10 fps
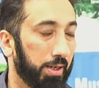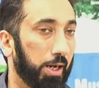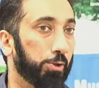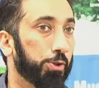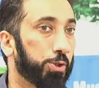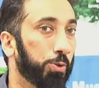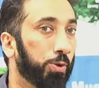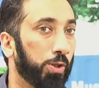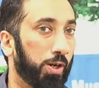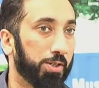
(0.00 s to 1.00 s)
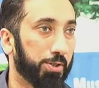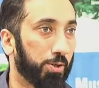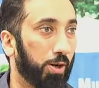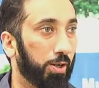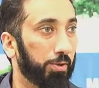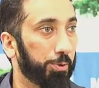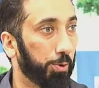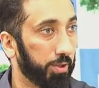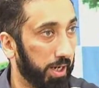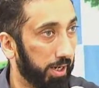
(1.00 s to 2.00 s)
And those two claws are called
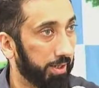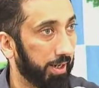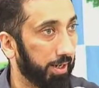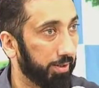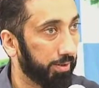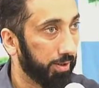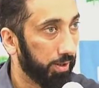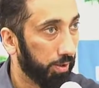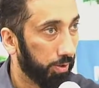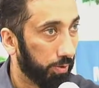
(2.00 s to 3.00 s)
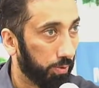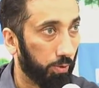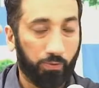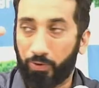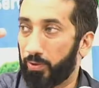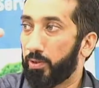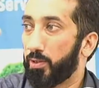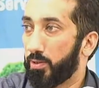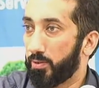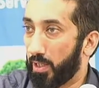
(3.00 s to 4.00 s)
tughyan and kufr.
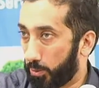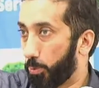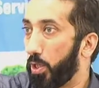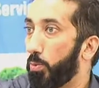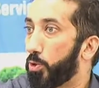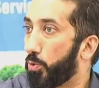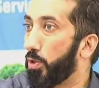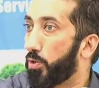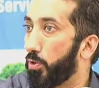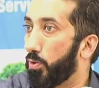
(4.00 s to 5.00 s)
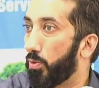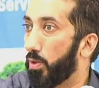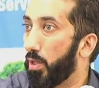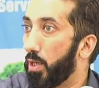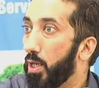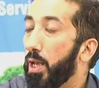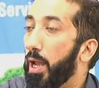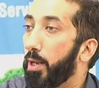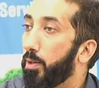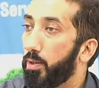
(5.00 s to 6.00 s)
That's what he was going to do.
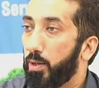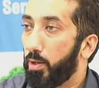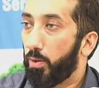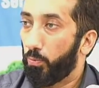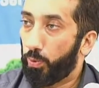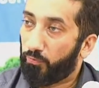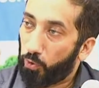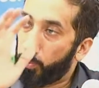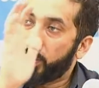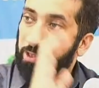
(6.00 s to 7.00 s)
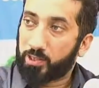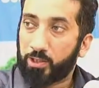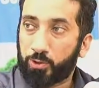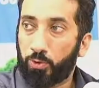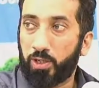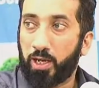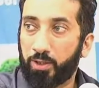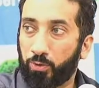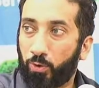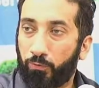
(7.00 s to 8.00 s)
And before we discuss tughyan
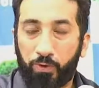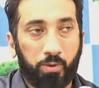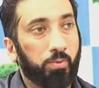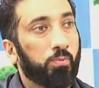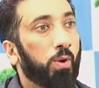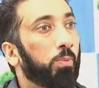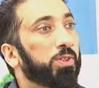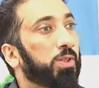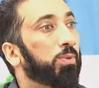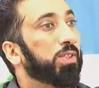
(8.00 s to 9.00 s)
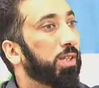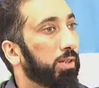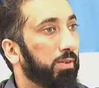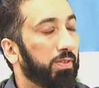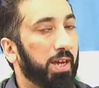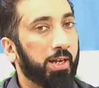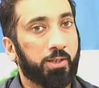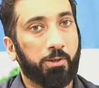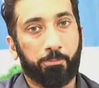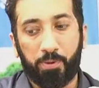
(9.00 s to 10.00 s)
and kufr, what was the result of
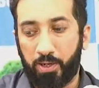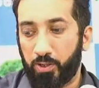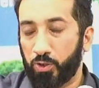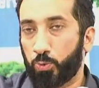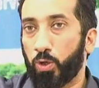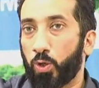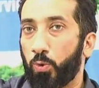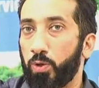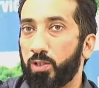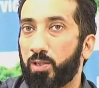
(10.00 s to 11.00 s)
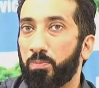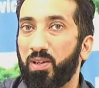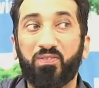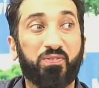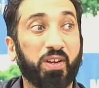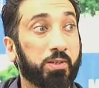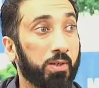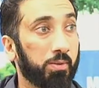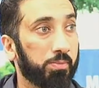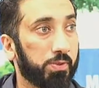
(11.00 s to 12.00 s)
that? The parents were going to be
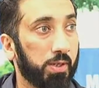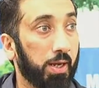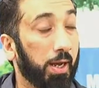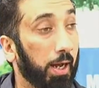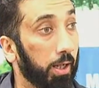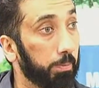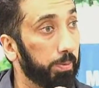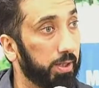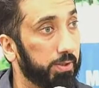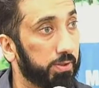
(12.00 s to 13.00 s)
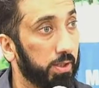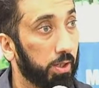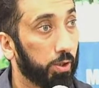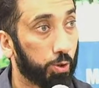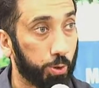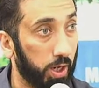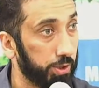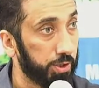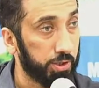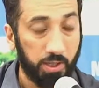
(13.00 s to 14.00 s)
victims, helpless,
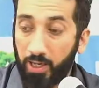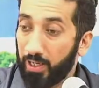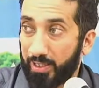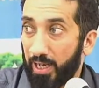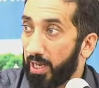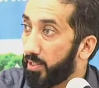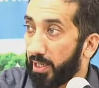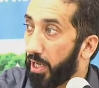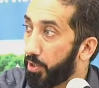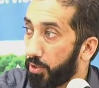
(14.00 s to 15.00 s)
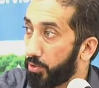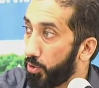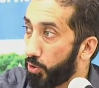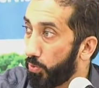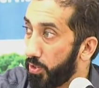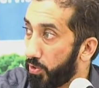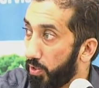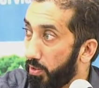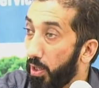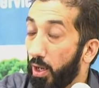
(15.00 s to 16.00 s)
crushed, can't get out of the
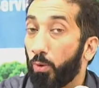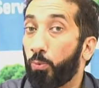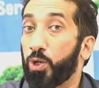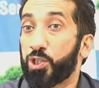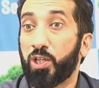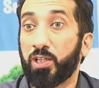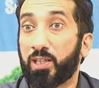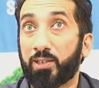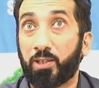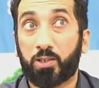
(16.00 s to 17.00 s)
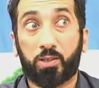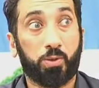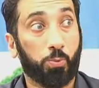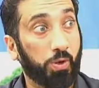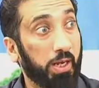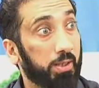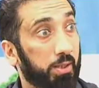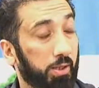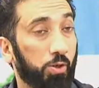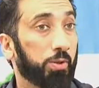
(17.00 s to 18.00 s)
situation, wishing that the way,
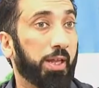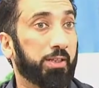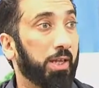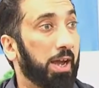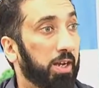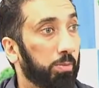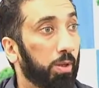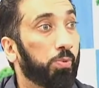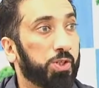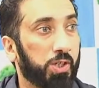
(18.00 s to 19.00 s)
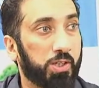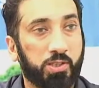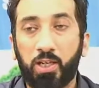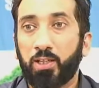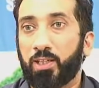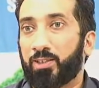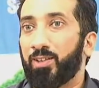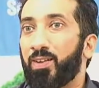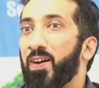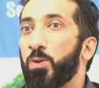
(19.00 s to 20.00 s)
like the animal wishes that the
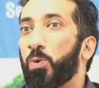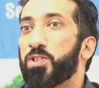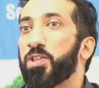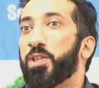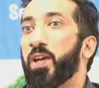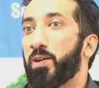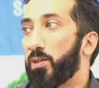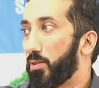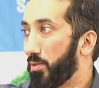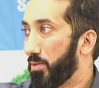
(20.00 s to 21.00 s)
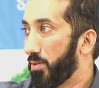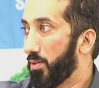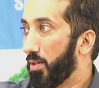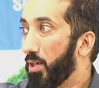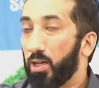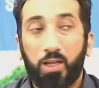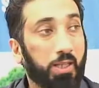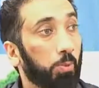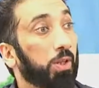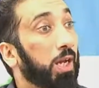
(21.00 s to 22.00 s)
lion wasn't there.
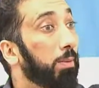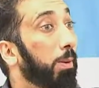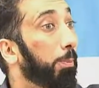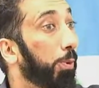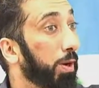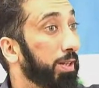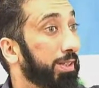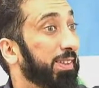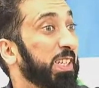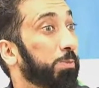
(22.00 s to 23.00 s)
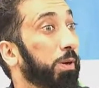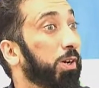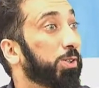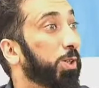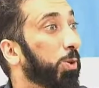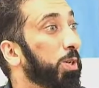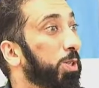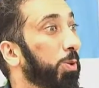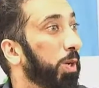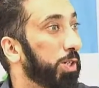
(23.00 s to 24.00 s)
There will come a point that these parents are going
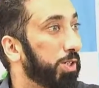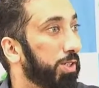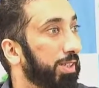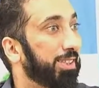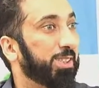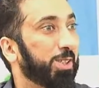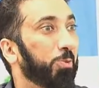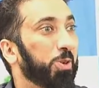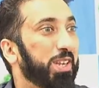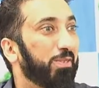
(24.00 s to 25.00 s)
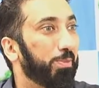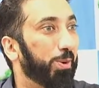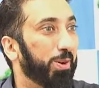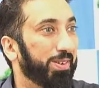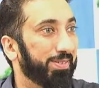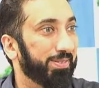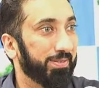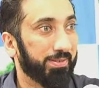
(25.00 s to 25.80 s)
to wish that the son was never born.